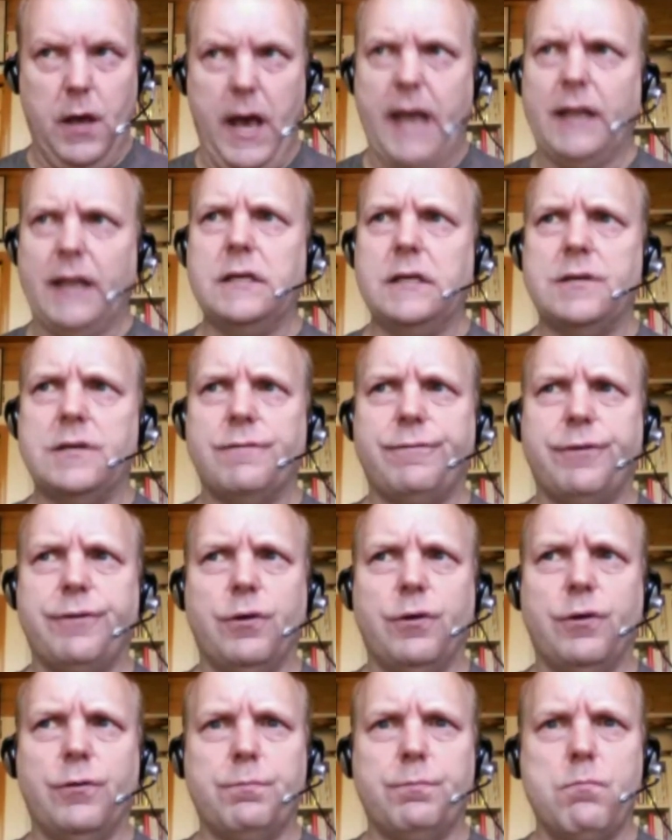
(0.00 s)
At least it
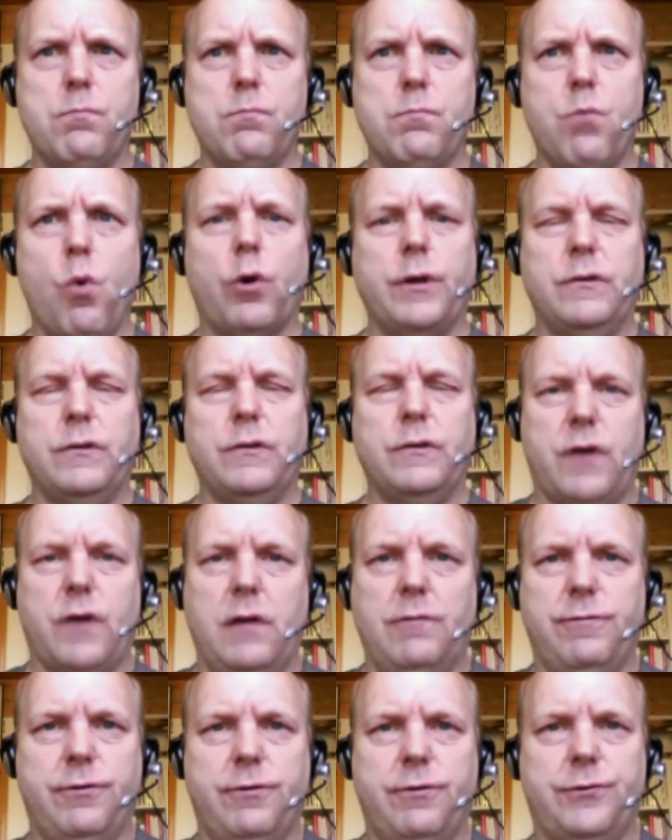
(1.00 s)
feels more
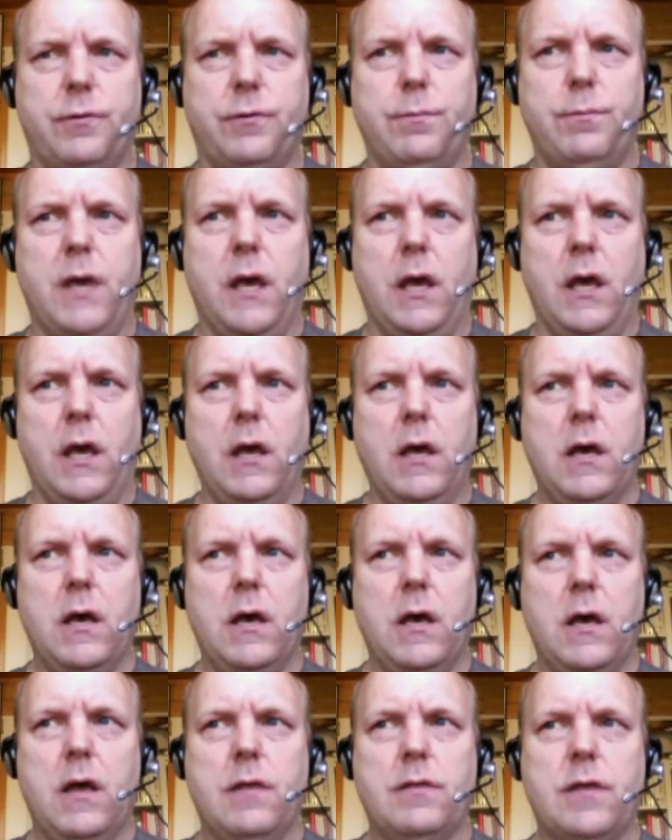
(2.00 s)
insightful to me
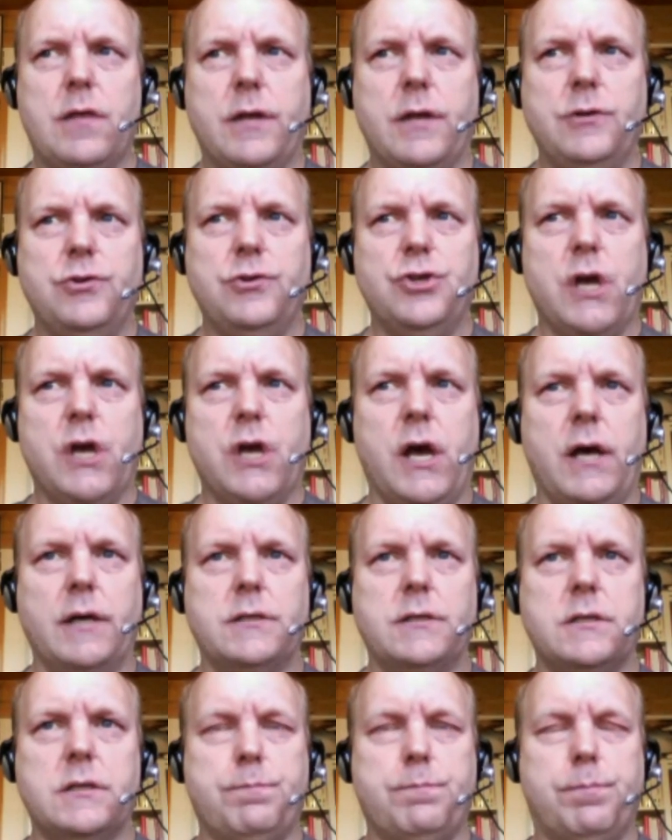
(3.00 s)
than
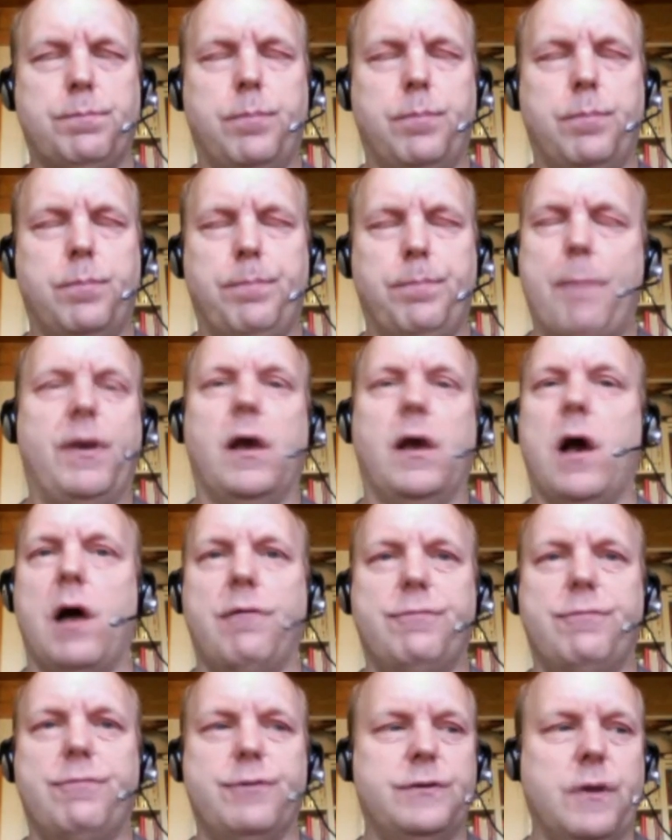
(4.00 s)
just popping
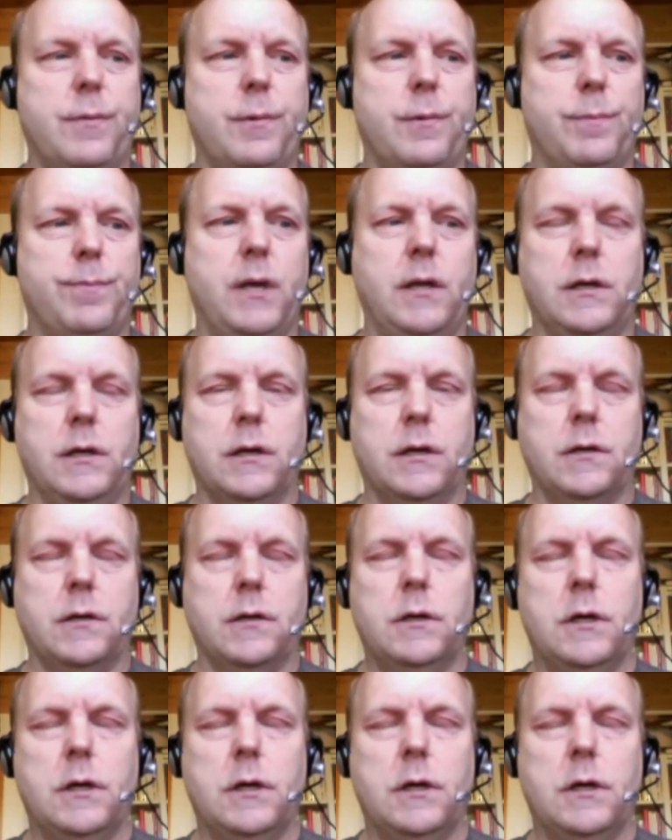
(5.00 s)
off with some opinion.